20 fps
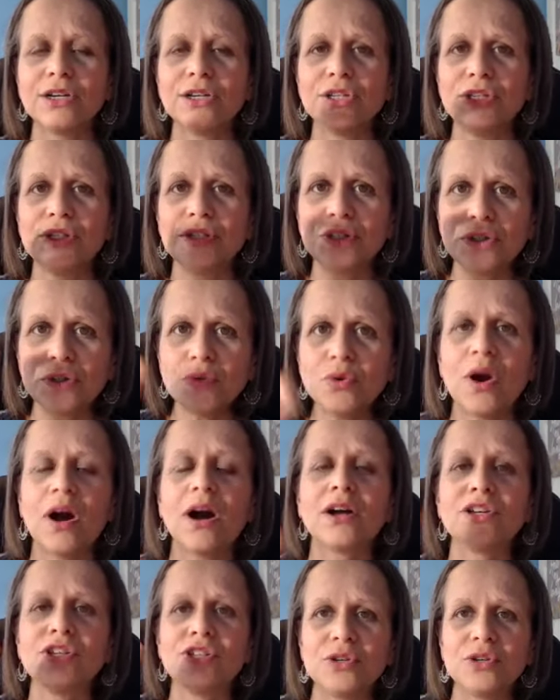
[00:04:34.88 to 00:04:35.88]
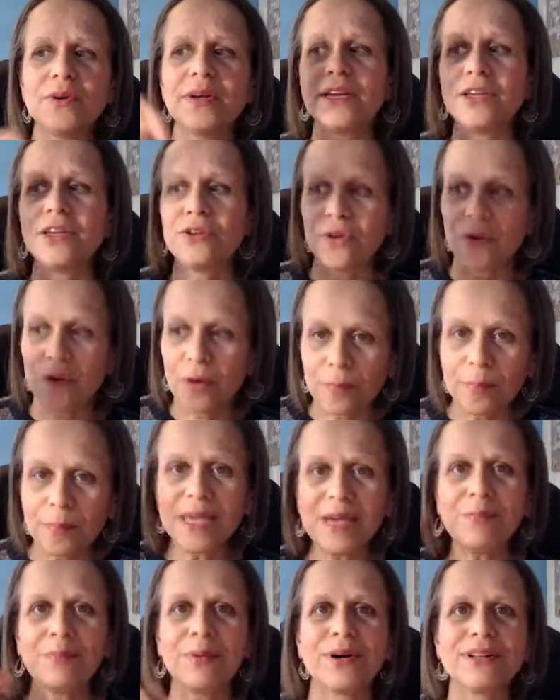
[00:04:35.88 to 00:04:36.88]
you are doing your
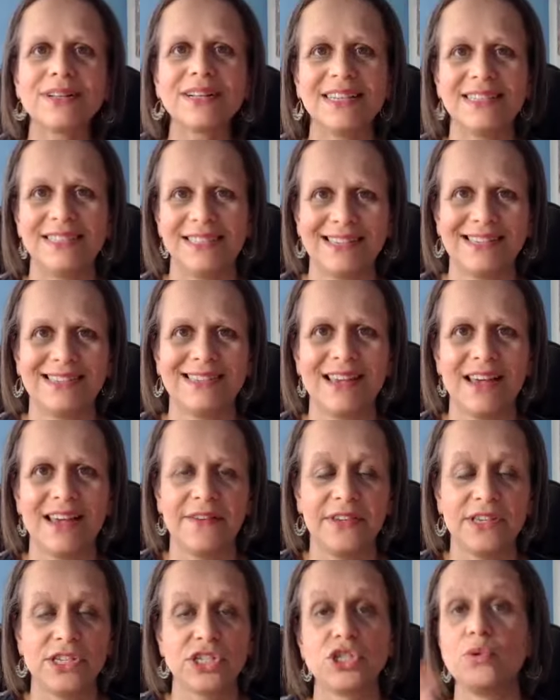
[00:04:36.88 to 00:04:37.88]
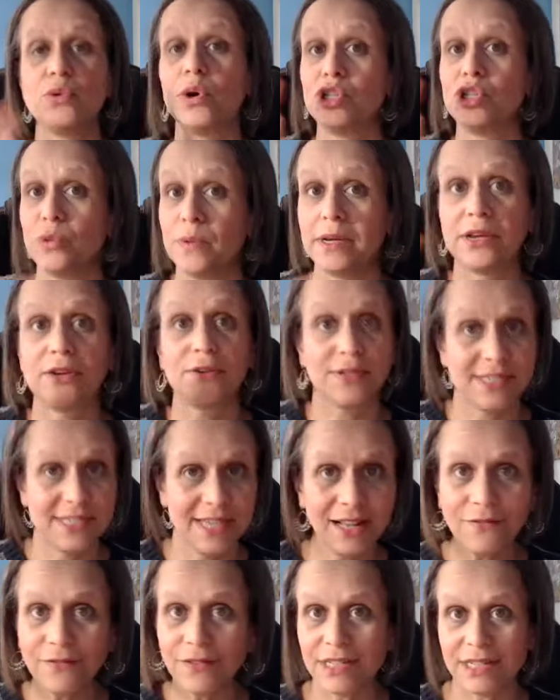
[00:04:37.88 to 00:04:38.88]
people a disservice. You are doing
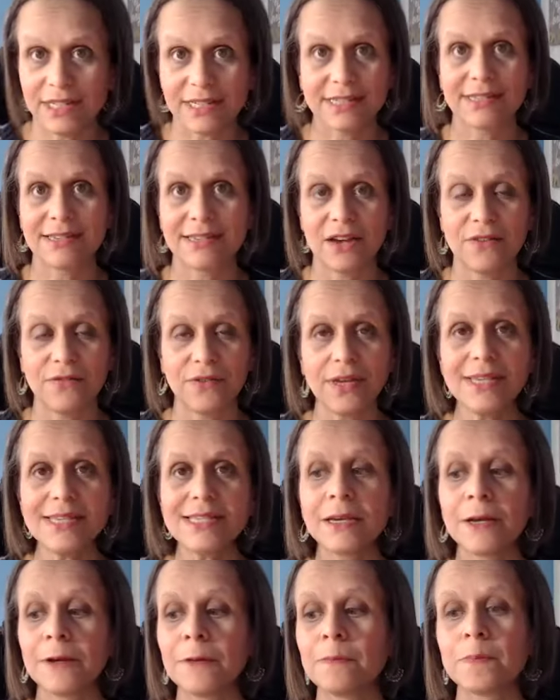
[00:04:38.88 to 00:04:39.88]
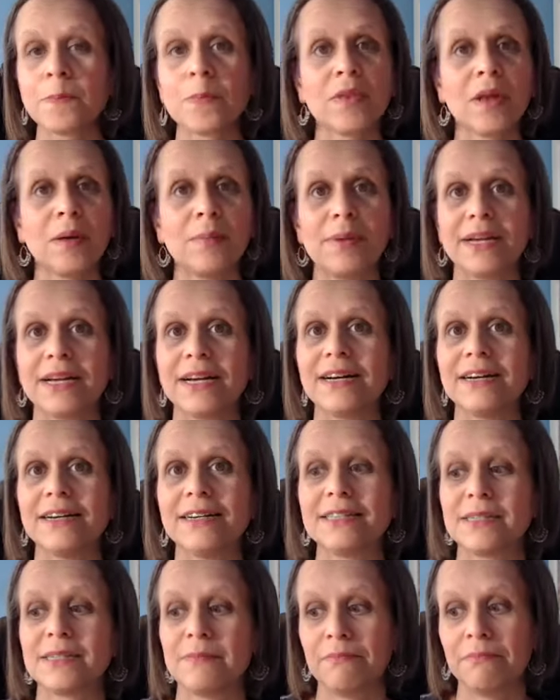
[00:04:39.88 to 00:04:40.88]
yourself a disservice,
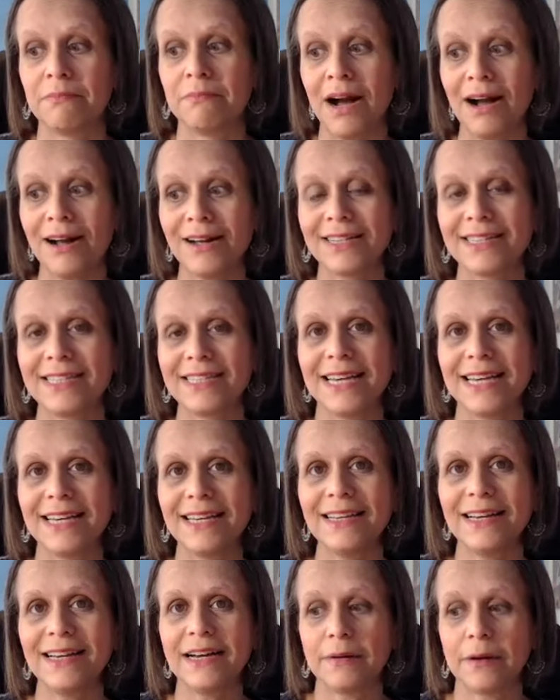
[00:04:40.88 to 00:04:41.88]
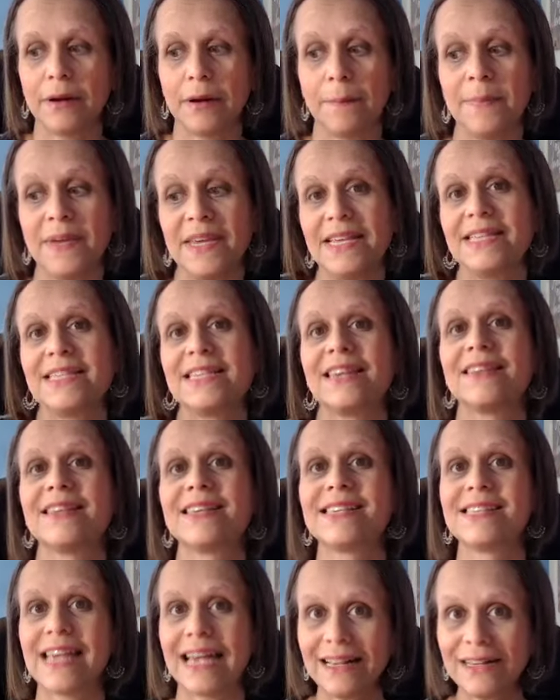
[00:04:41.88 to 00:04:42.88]
because marketing means that the
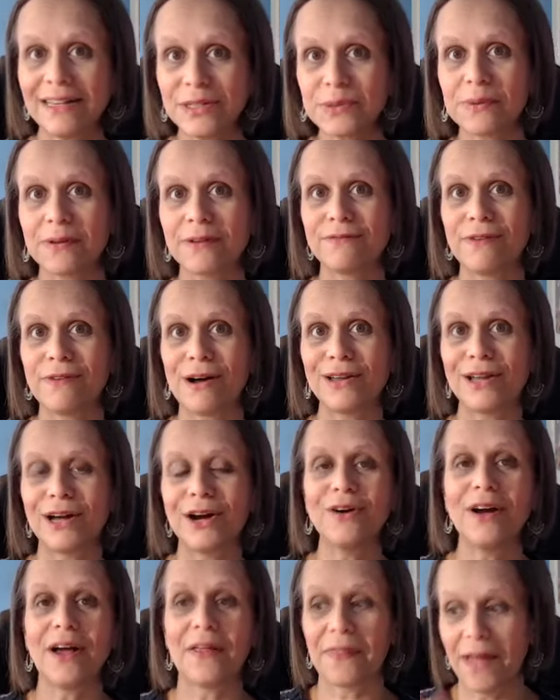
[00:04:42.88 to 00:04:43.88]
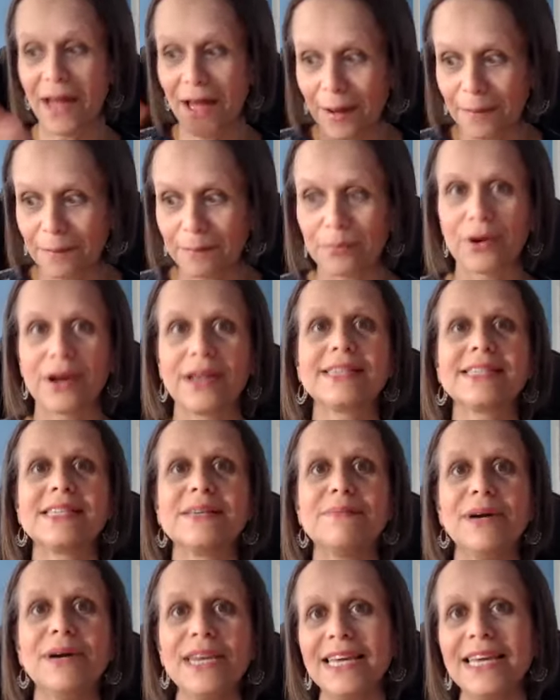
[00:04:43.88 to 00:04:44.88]
sales will follow and that brings
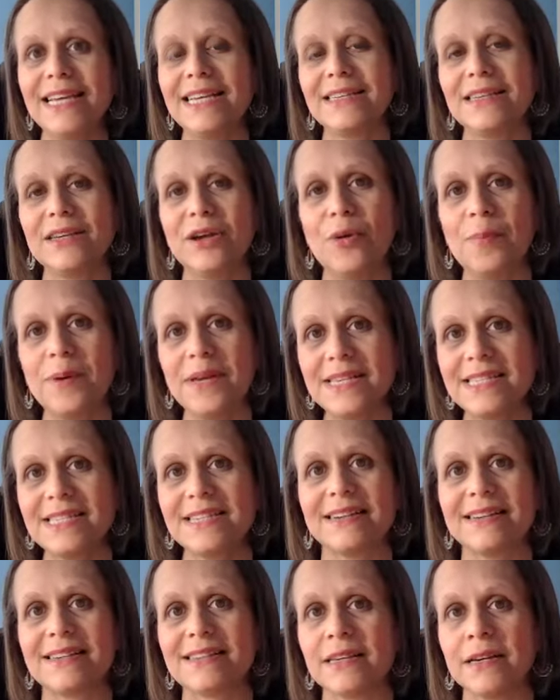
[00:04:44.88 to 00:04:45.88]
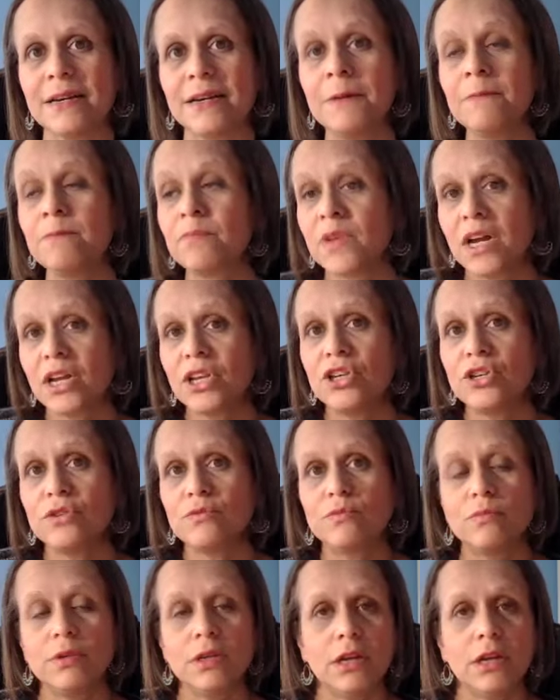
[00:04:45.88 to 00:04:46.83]
the money into your business. And,